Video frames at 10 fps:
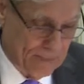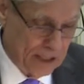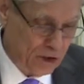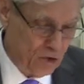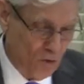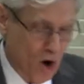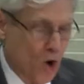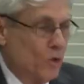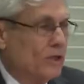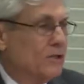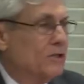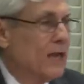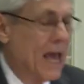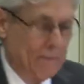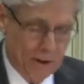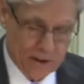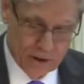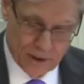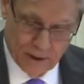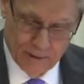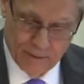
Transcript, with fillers: His throne is established.